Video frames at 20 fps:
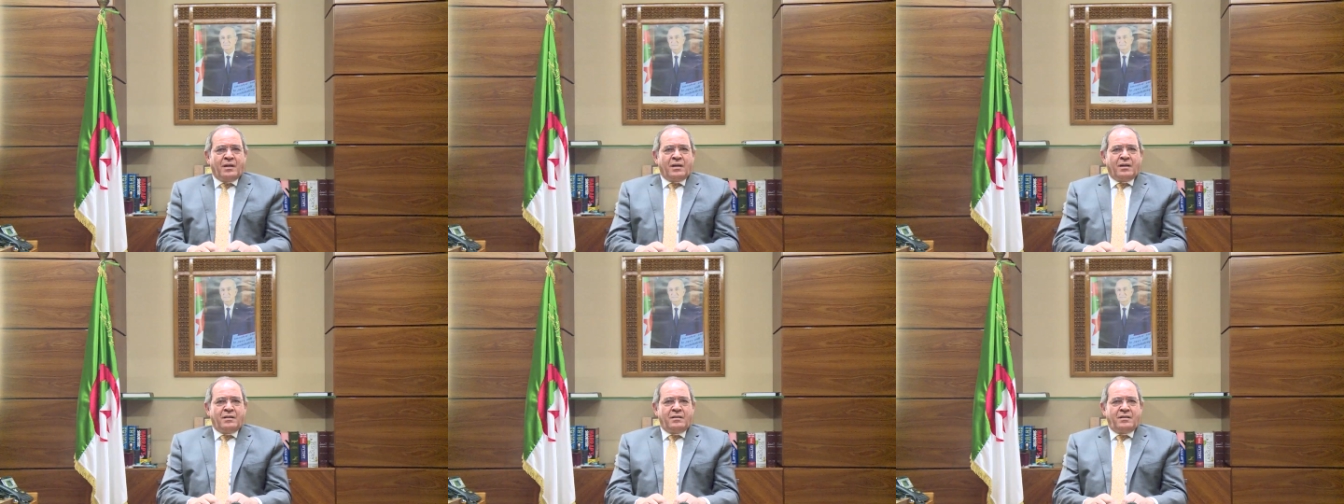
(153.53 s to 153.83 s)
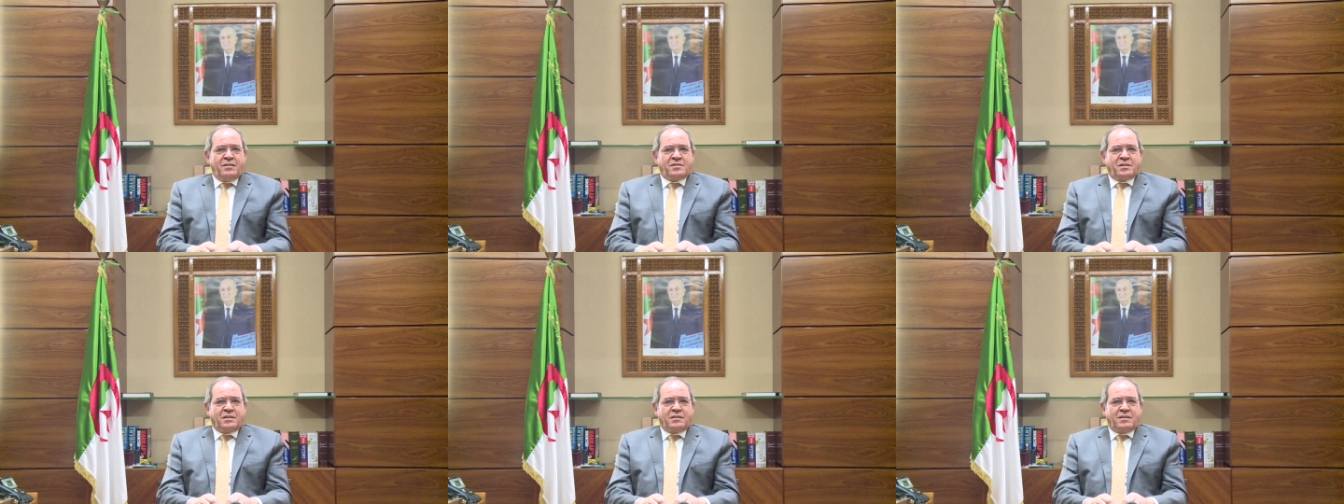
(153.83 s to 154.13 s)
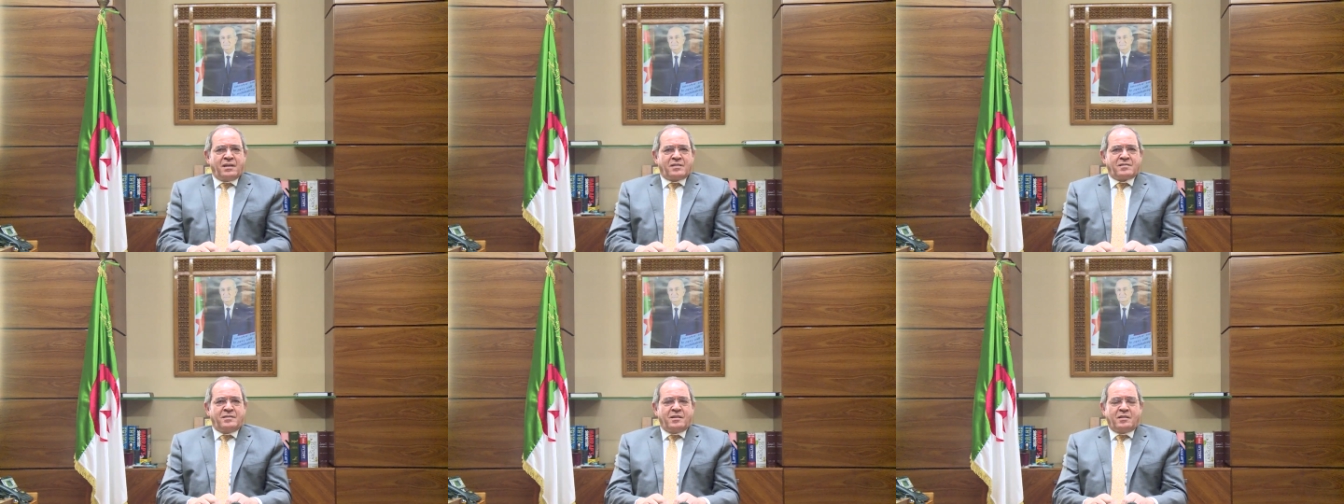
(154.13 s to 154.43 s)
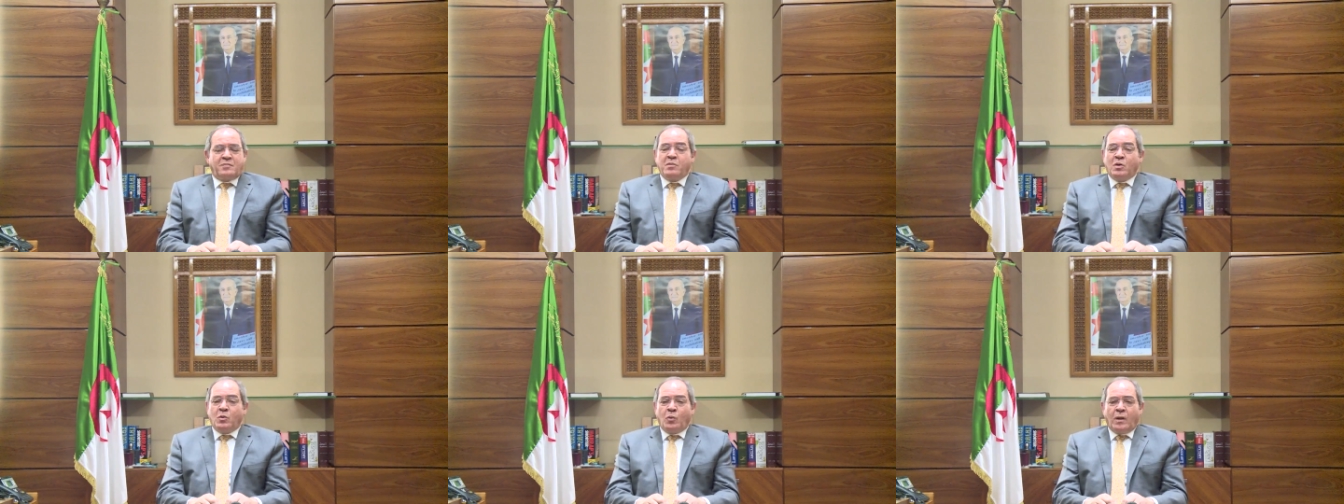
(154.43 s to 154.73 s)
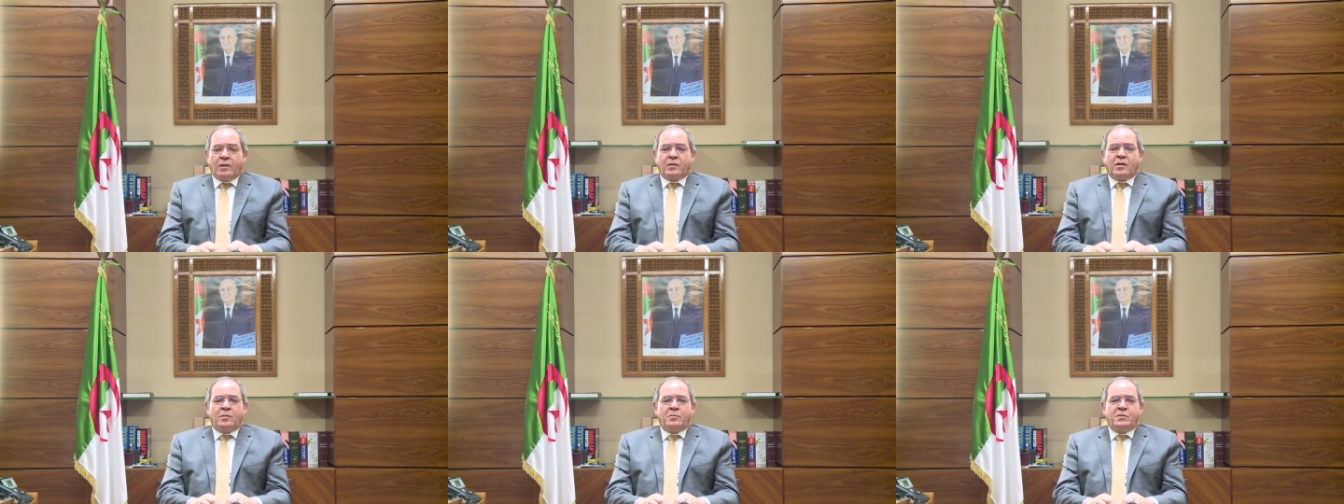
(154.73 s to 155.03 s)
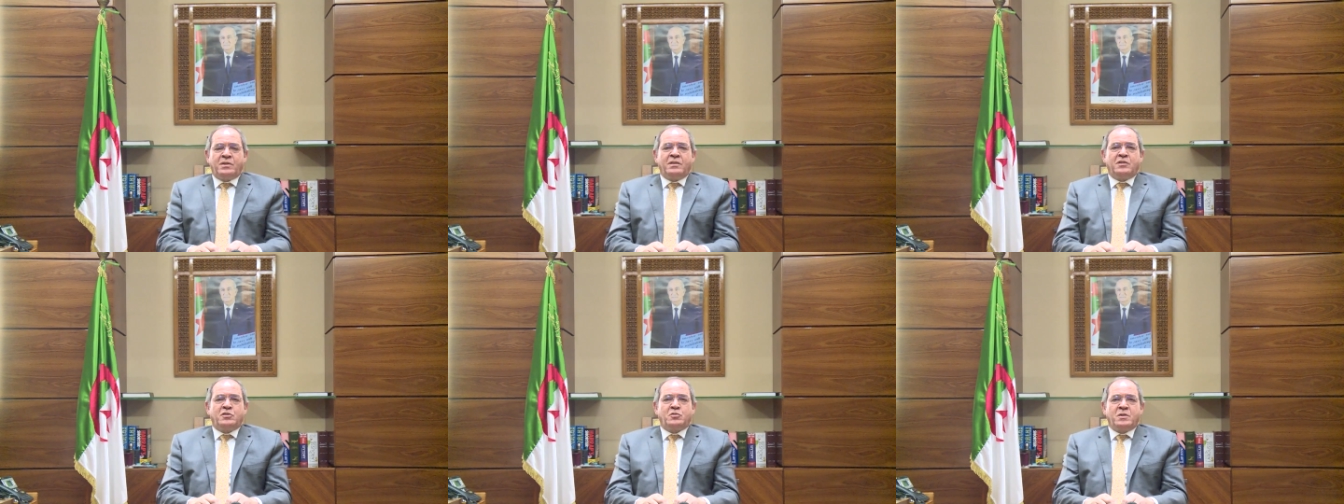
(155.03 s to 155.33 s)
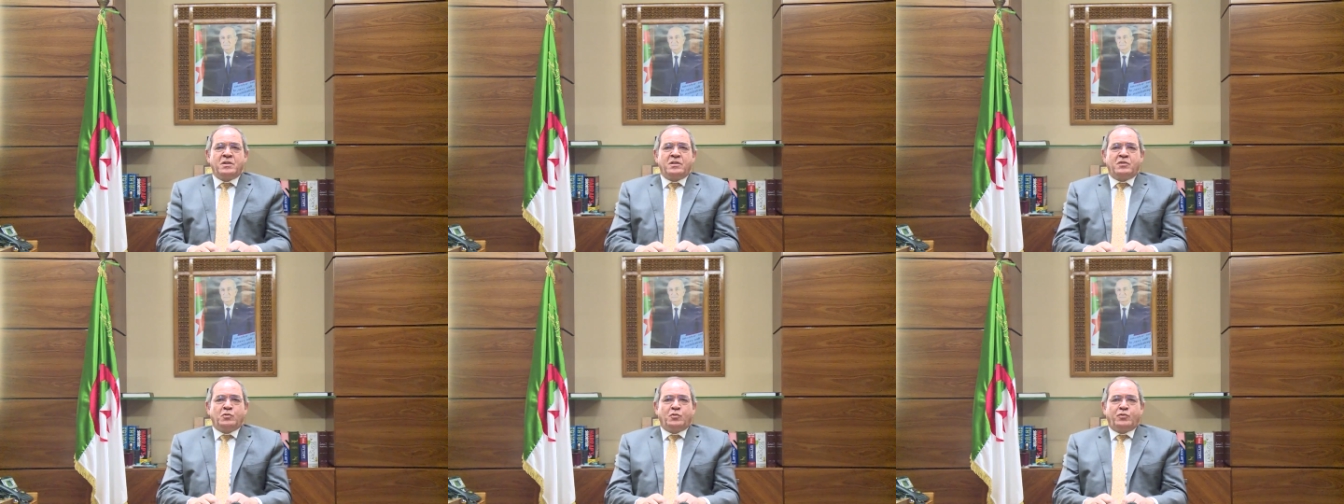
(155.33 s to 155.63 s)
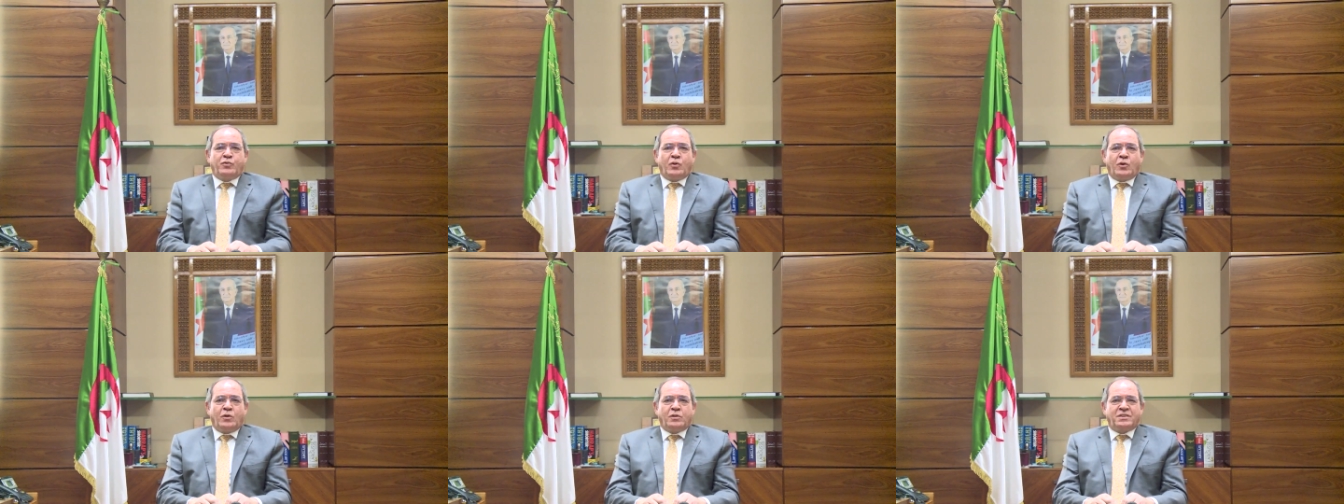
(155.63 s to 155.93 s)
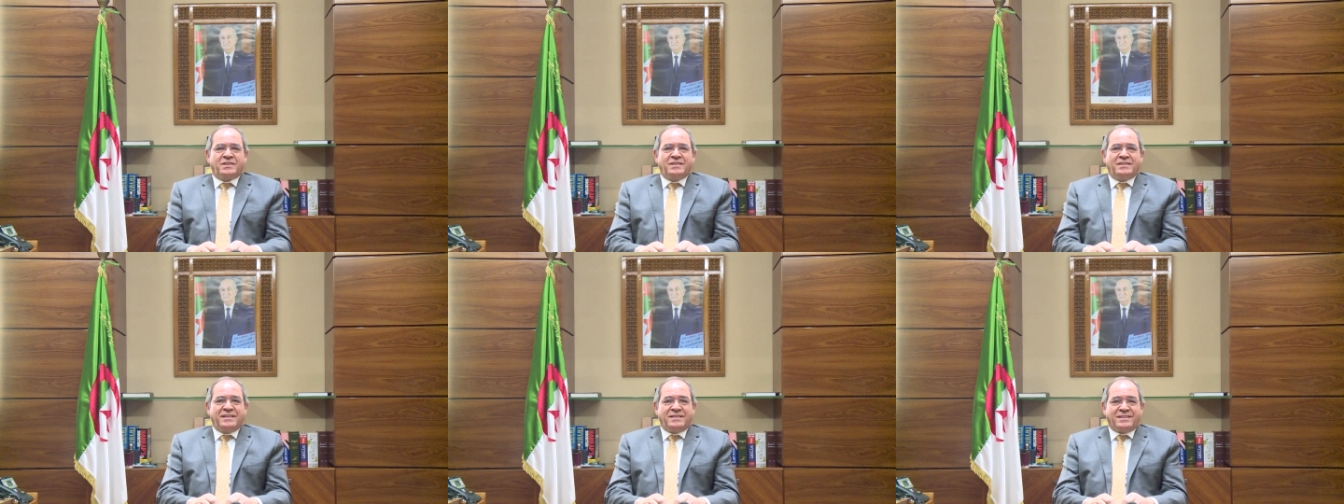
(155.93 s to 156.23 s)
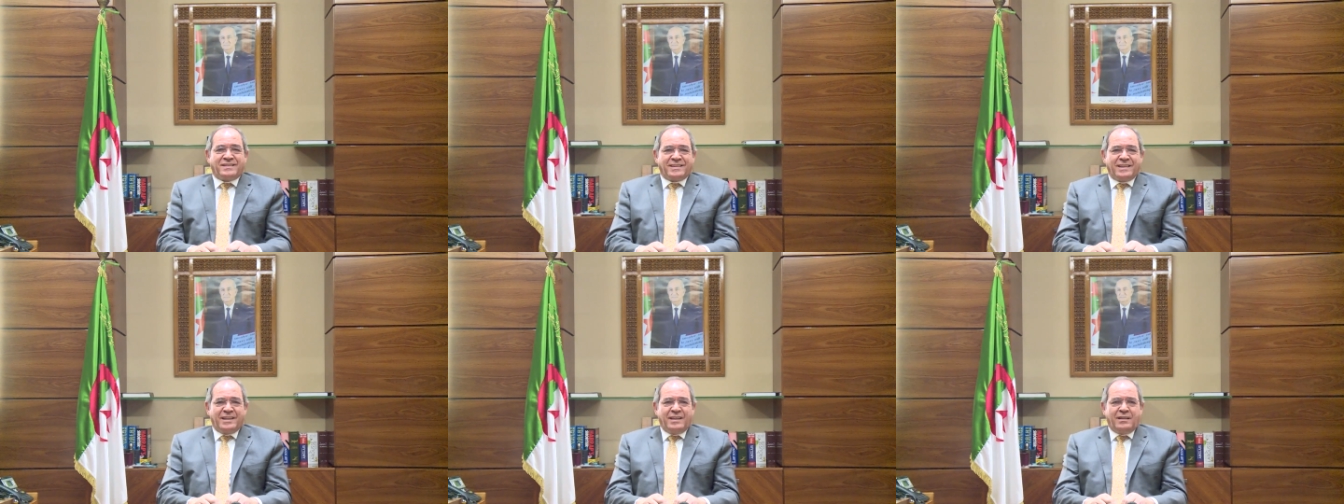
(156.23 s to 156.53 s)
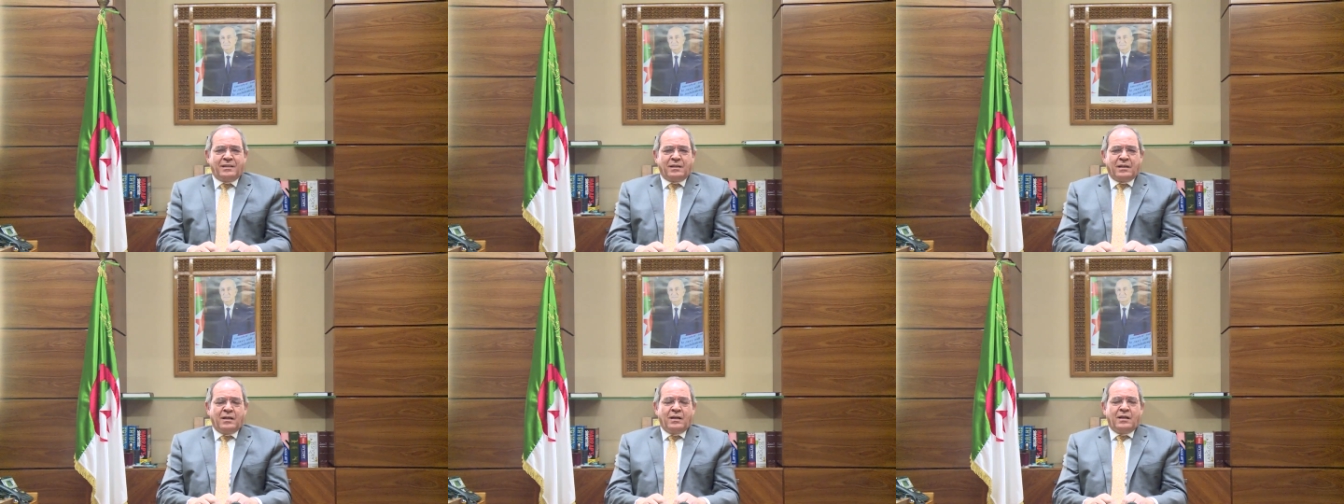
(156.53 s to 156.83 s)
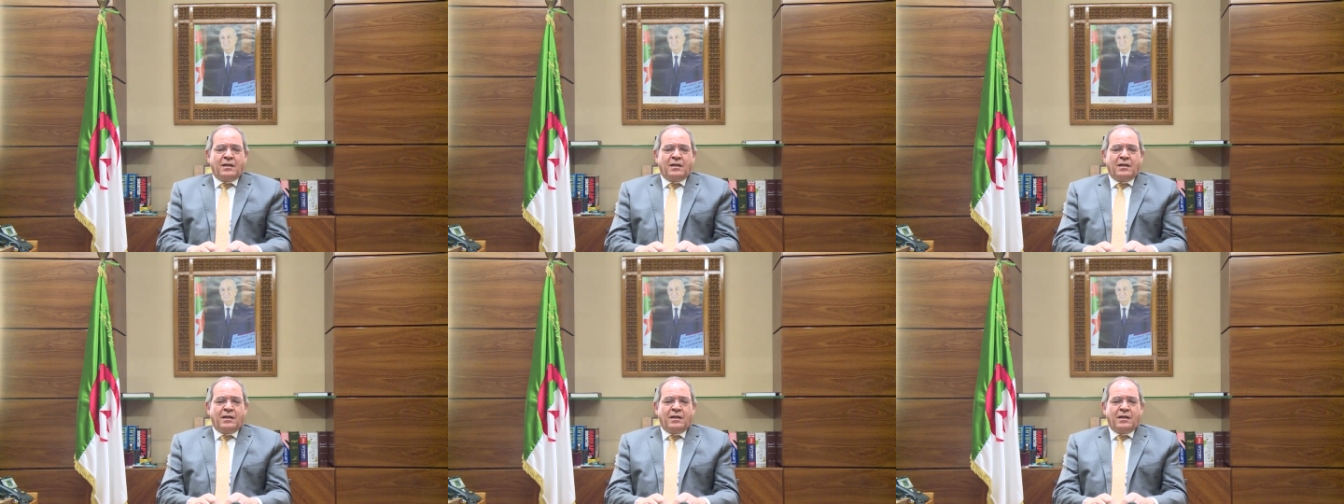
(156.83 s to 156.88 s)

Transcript: In this context, let me welcome the entry into force this year